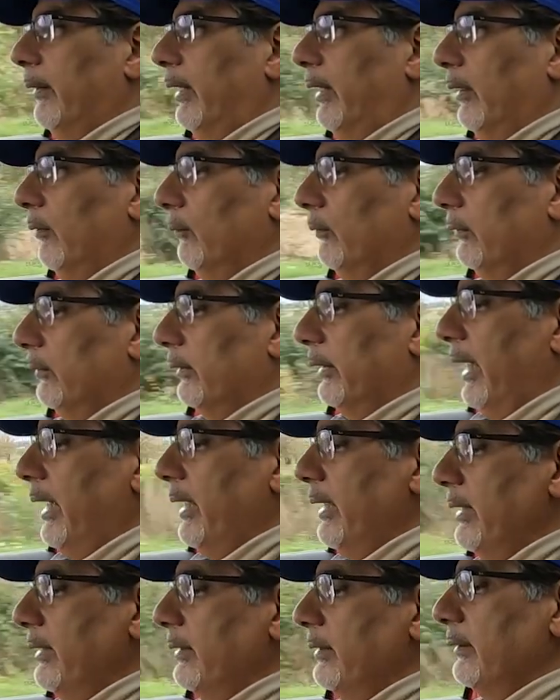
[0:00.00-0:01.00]
I will
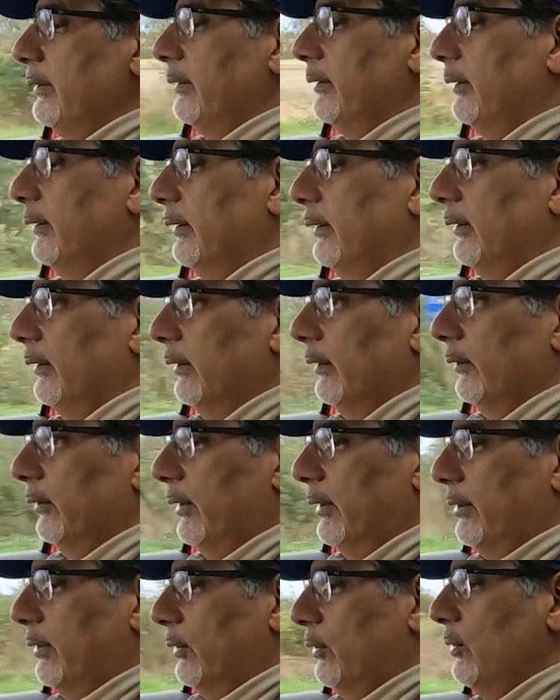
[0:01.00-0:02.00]
gain.
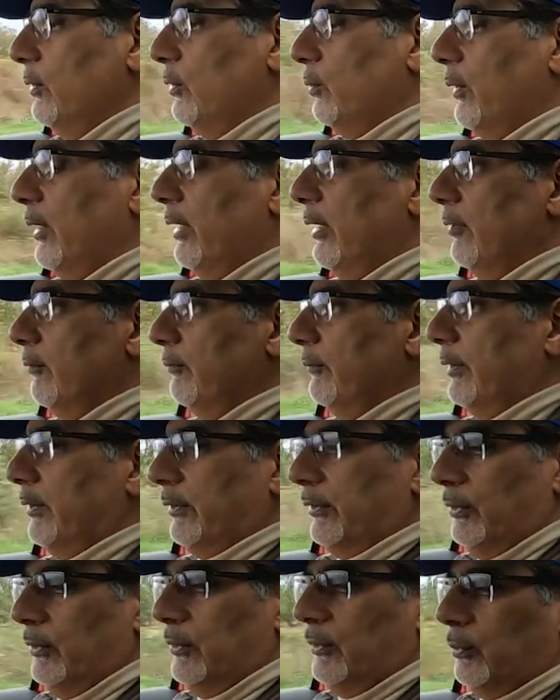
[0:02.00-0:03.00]
So it's 212.
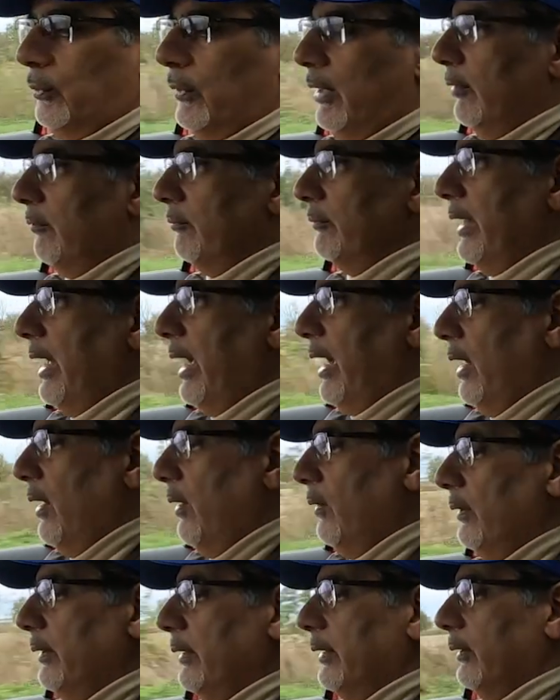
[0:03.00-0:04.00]
It's 212
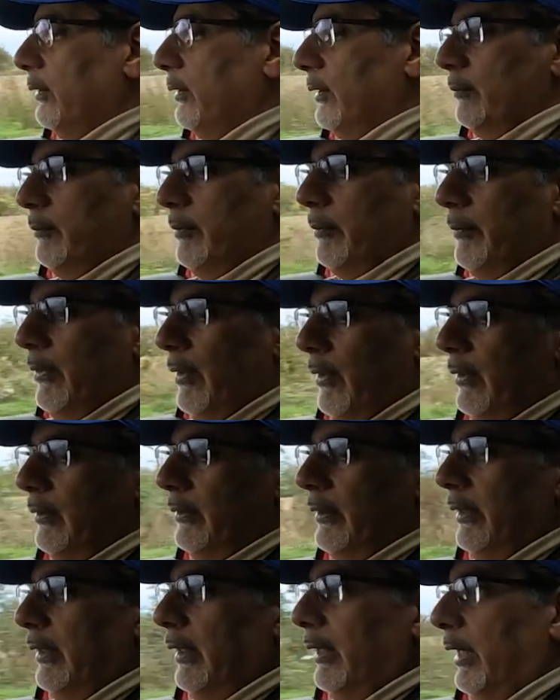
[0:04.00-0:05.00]
now in economy
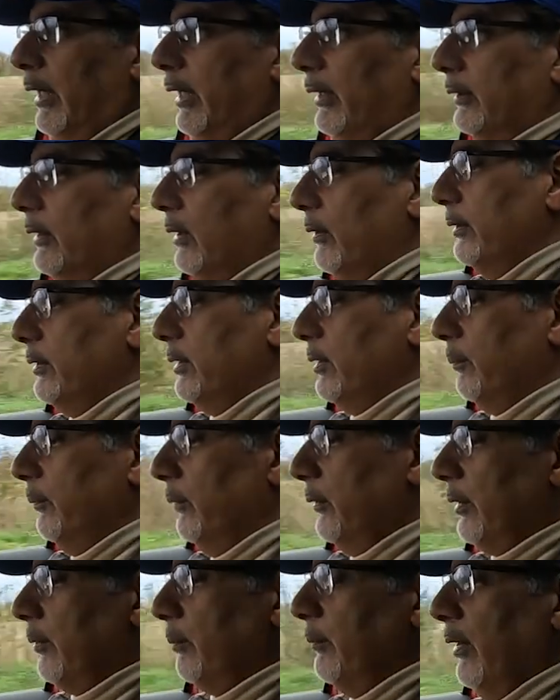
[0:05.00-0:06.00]
mode, and go into
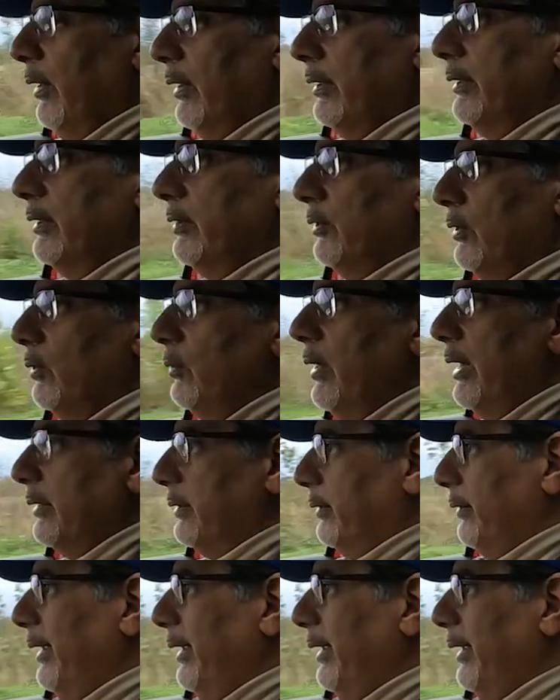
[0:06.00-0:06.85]
sports mode, and it's 2.8.